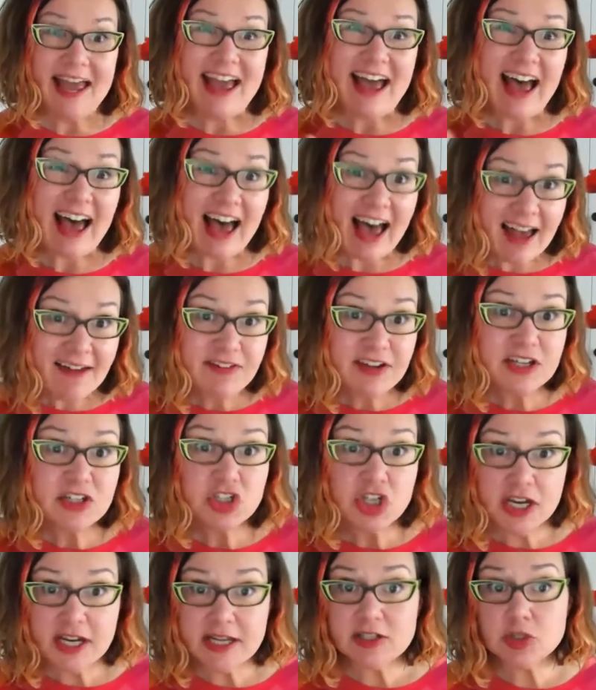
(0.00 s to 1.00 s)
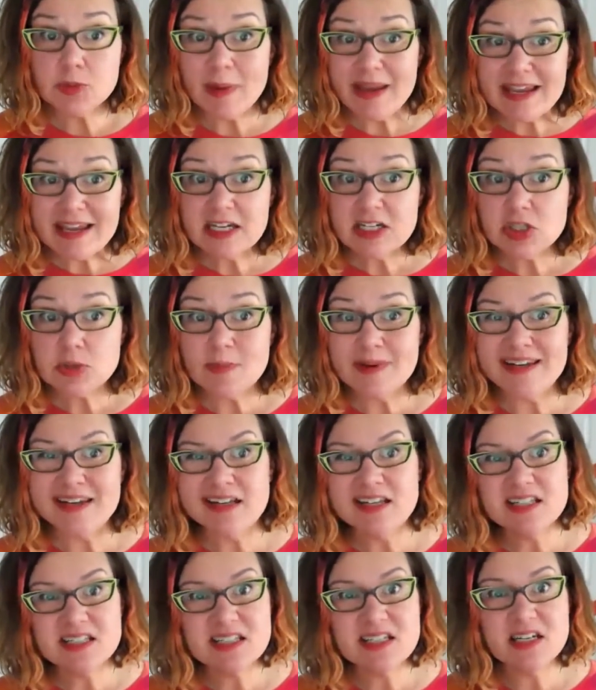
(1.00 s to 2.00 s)
having change management
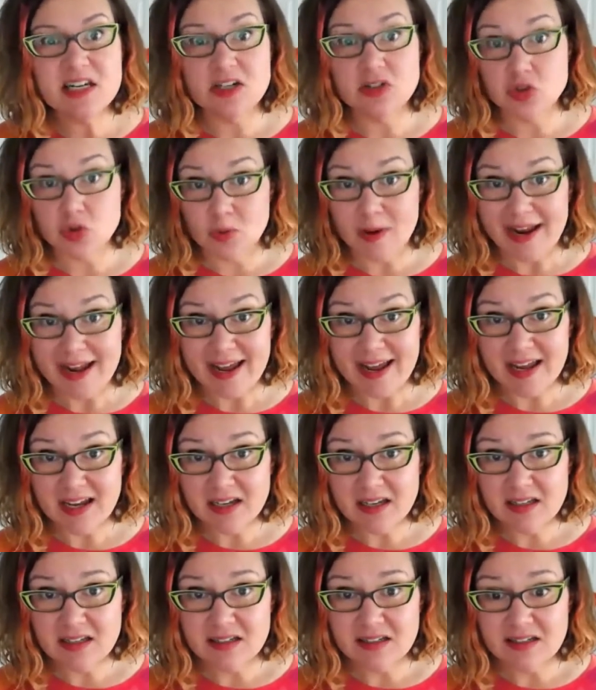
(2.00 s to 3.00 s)
isn't a drag.